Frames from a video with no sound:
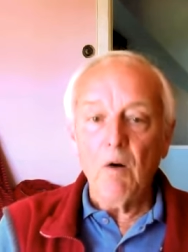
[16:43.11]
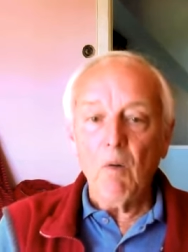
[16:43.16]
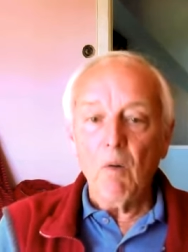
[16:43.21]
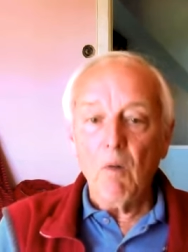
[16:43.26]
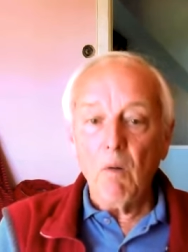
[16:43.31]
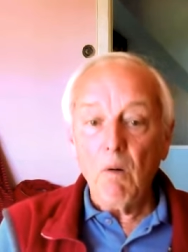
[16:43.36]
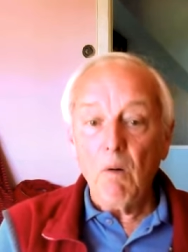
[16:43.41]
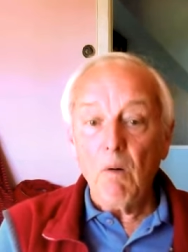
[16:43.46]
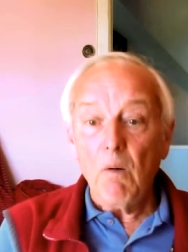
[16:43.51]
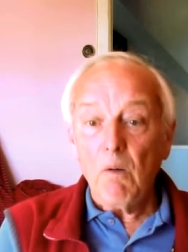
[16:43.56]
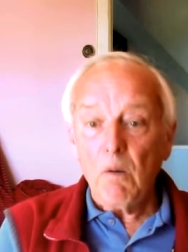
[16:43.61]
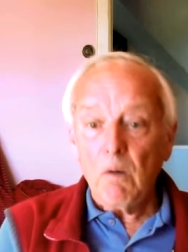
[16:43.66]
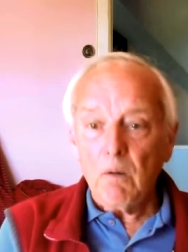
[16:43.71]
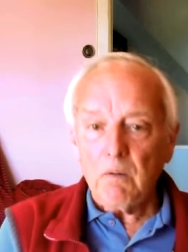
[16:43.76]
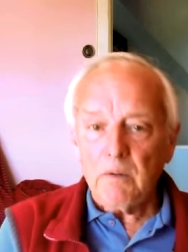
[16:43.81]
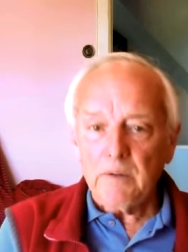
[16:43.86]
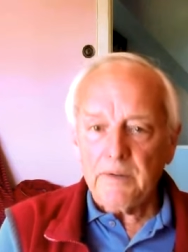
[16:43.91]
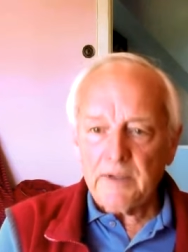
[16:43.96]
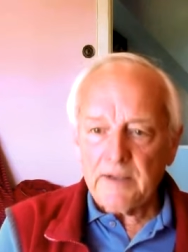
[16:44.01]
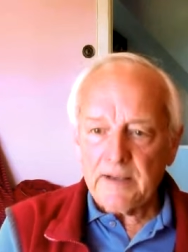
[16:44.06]

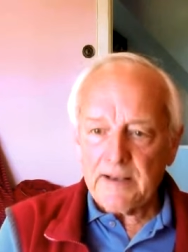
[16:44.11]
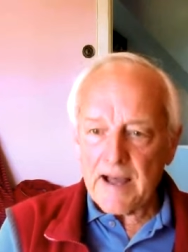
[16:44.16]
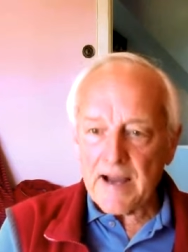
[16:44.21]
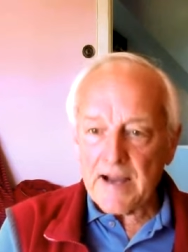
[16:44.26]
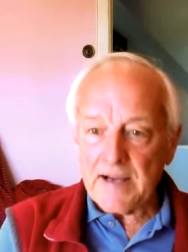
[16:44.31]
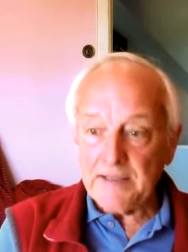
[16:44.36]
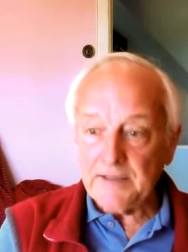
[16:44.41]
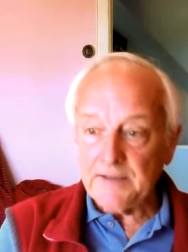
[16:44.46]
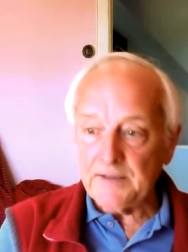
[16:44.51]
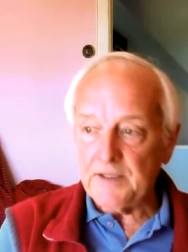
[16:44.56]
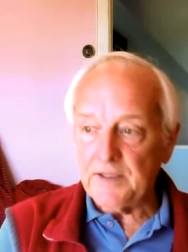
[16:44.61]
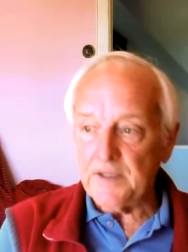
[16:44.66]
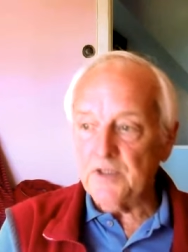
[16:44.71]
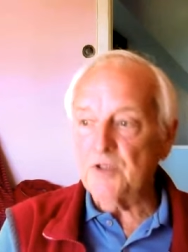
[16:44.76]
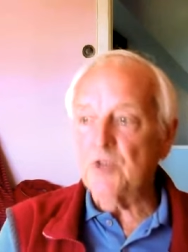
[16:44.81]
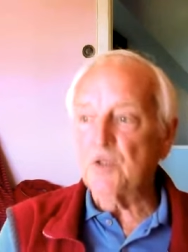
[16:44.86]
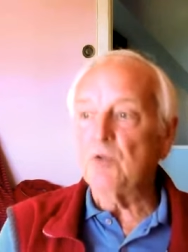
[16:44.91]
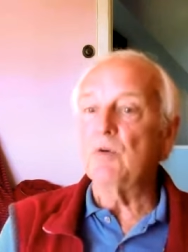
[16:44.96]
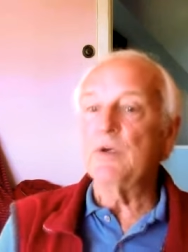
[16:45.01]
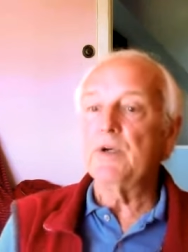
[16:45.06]
all the light
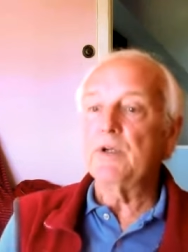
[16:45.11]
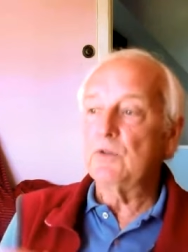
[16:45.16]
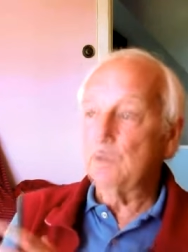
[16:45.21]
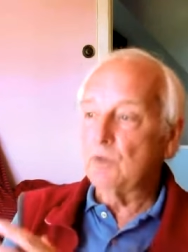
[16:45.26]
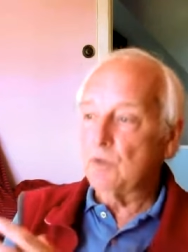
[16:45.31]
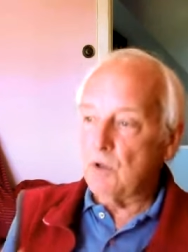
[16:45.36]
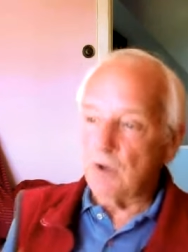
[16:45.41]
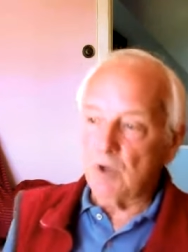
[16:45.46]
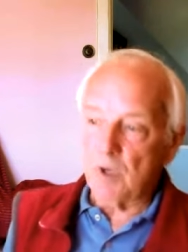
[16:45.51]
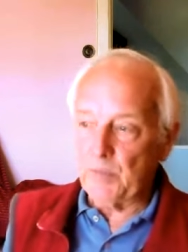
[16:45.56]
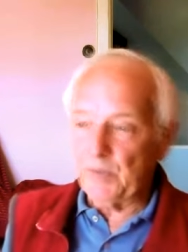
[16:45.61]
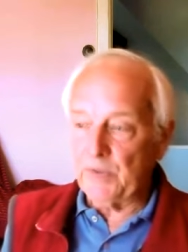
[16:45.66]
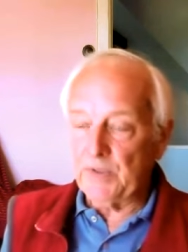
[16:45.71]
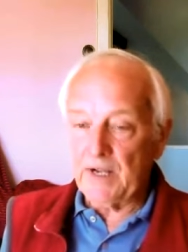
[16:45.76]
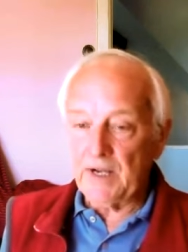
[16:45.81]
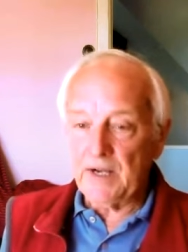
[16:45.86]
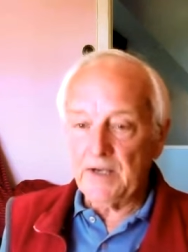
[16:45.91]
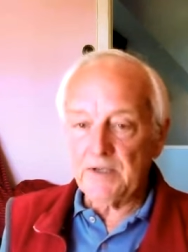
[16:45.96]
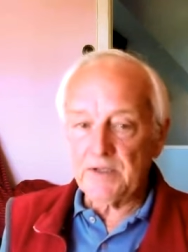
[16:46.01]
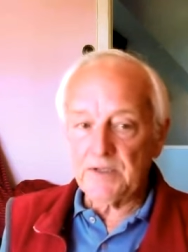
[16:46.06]
is going to carbon
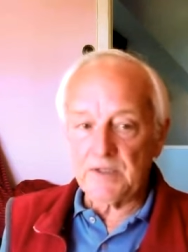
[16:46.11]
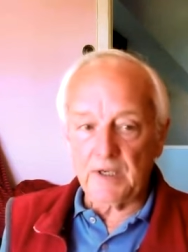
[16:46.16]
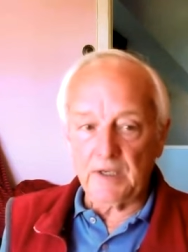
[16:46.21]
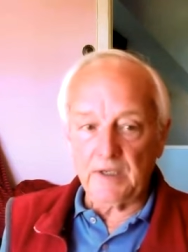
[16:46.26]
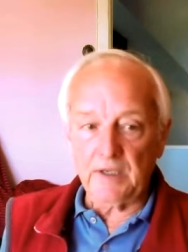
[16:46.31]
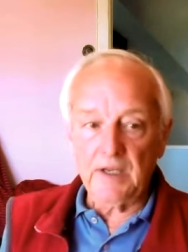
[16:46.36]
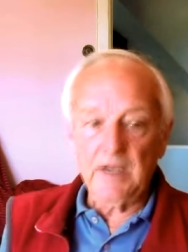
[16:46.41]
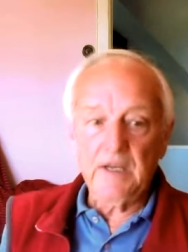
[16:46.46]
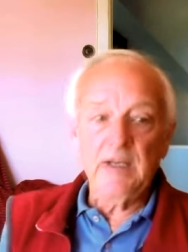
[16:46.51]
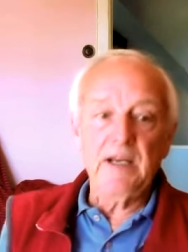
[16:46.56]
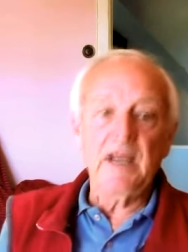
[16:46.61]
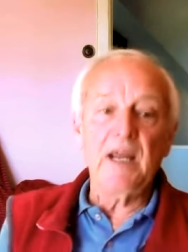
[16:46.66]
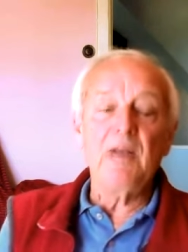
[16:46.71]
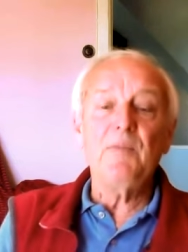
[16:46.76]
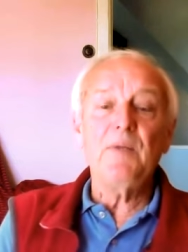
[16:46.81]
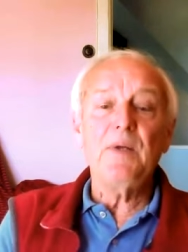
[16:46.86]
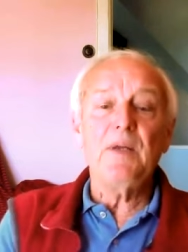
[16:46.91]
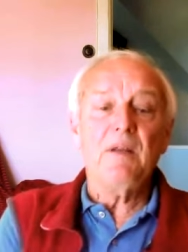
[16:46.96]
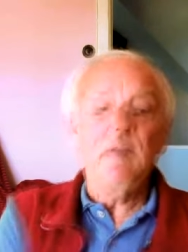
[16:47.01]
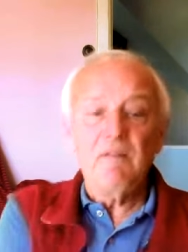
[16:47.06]
dioxide,
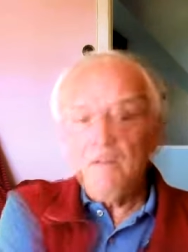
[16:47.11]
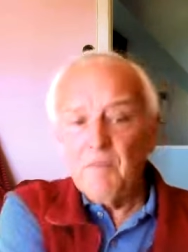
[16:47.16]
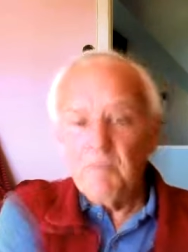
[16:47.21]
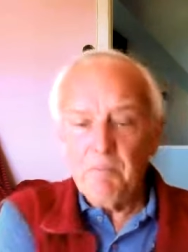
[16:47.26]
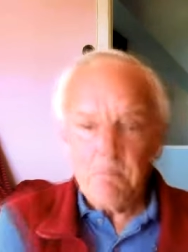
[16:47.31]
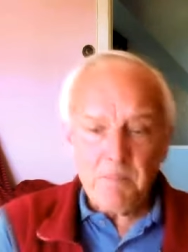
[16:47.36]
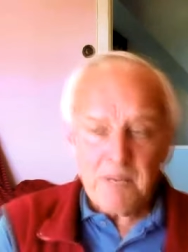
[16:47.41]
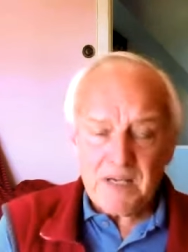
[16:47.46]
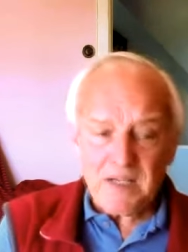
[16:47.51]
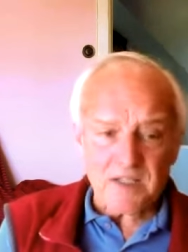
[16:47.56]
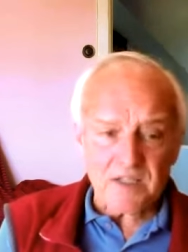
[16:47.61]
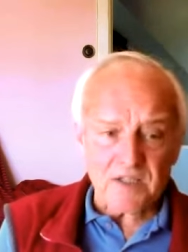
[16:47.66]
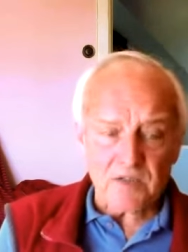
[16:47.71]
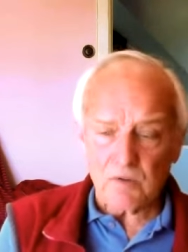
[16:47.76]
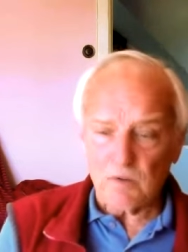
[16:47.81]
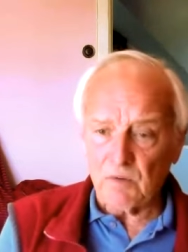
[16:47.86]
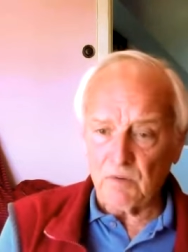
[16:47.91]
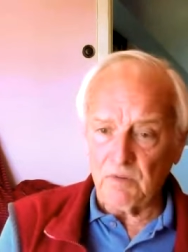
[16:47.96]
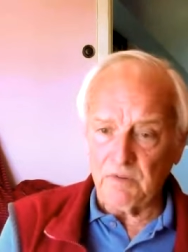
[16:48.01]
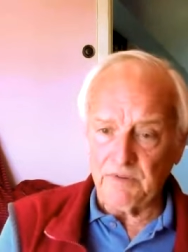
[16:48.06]
and we miss
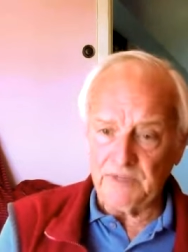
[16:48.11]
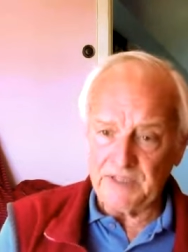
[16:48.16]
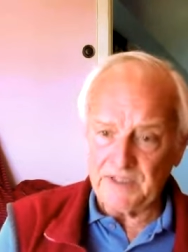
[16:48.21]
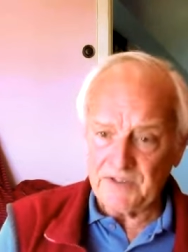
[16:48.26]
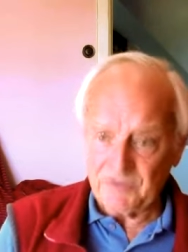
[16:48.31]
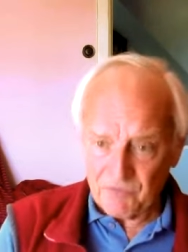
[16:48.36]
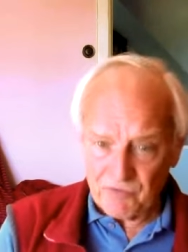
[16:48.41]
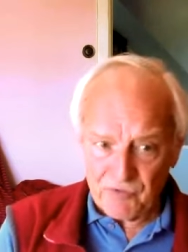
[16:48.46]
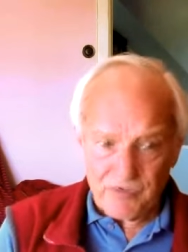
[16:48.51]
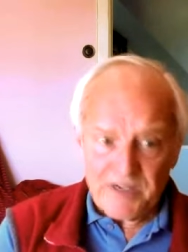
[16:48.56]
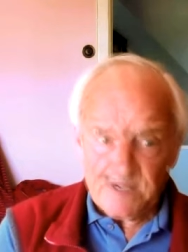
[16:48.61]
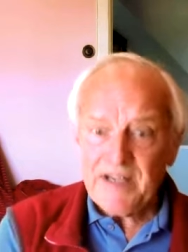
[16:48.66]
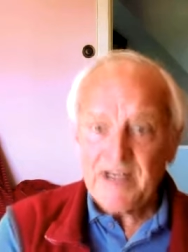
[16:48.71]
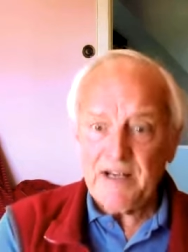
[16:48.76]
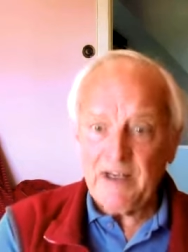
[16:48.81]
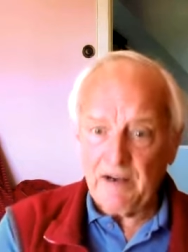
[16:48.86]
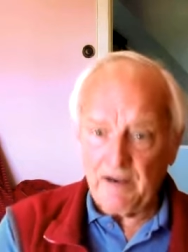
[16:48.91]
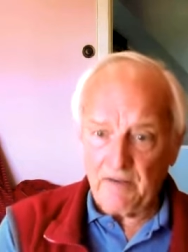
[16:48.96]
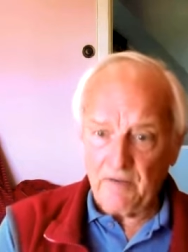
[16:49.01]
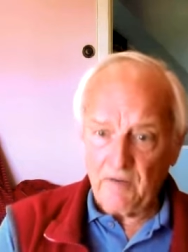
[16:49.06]
all this
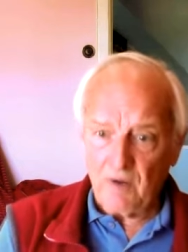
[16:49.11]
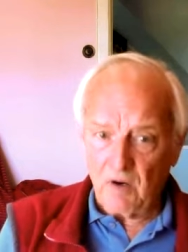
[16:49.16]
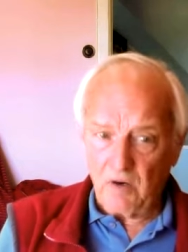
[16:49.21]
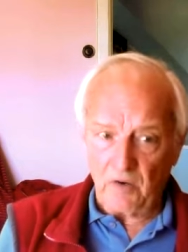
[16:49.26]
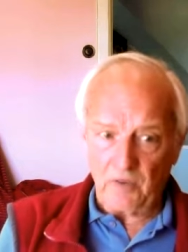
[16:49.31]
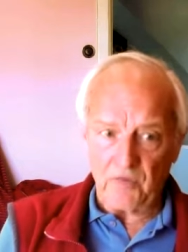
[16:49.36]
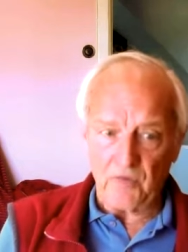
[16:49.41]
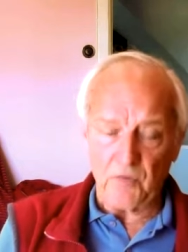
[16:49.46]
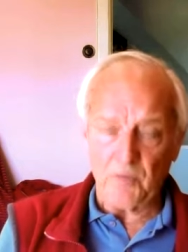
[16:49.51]
real Earth.